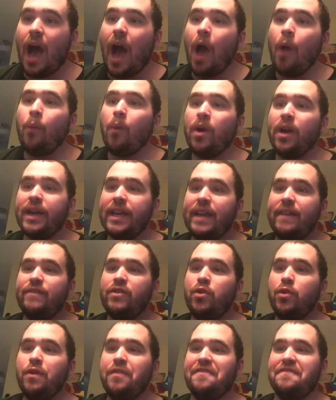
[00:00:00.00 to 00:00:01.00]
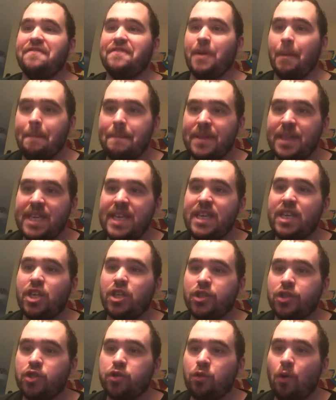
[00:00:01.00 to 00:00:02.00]
I want to give you complete
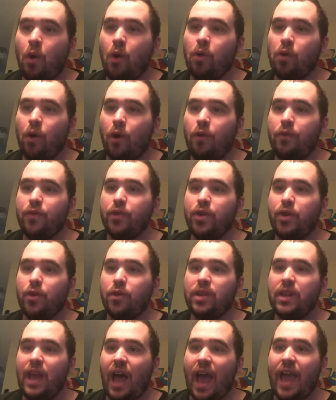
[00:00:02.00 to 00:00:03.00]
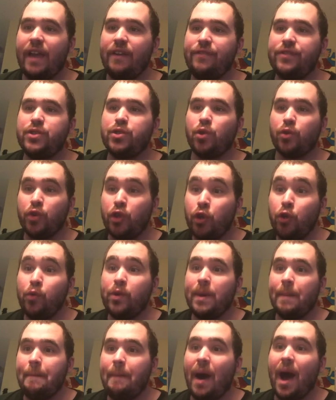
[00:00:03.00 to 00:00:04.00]
control over your life so you
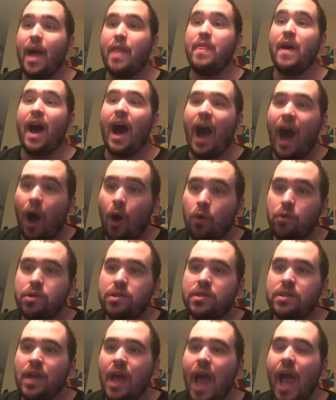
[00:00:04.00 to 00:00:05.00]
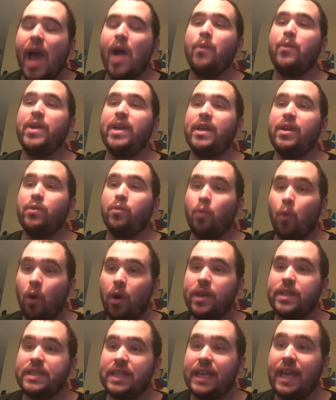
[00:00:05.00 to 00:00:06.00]
can buy the house, and we can
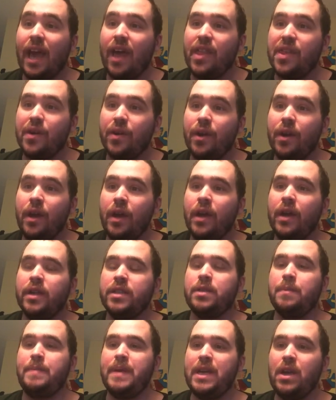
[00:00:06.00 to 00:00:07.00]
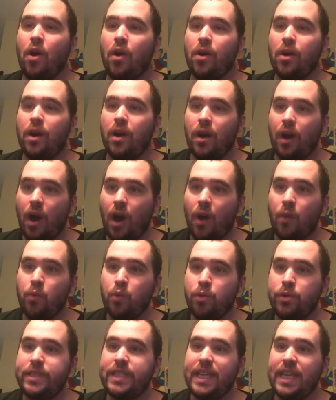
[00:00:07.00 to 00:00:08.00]
work together to be on a
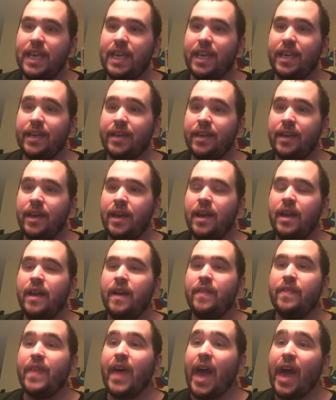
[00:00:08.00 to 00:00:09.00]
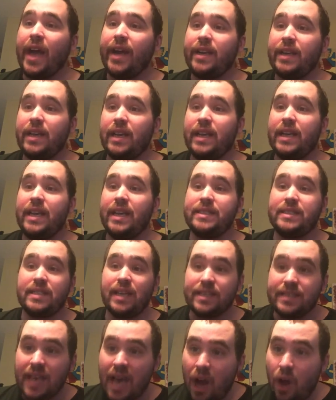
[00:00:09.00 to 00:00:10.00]
routine that gets
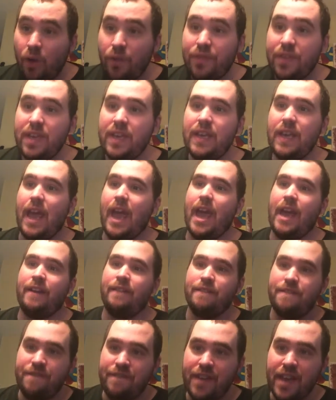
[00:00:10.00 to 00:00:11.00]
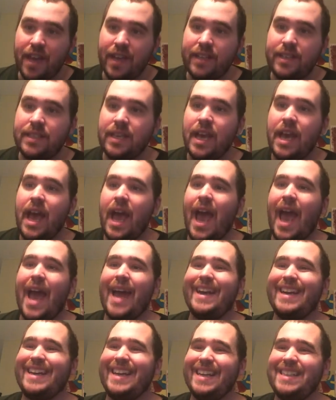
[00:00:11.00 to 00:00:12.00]
us healthy and fit
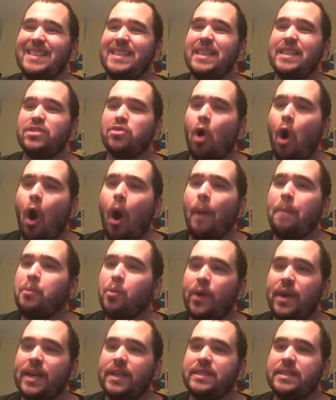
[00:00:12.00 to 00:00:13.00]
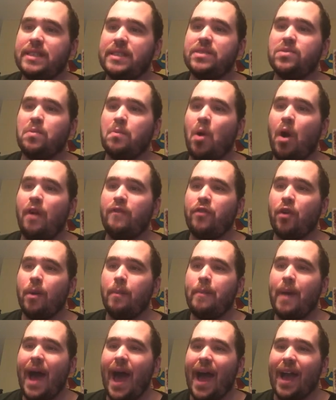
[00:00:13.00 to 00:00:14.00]
and gets this operating system off our
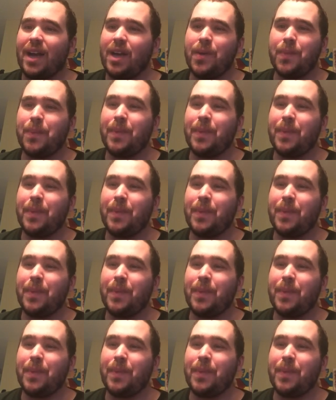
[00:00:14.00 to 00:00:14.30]
back.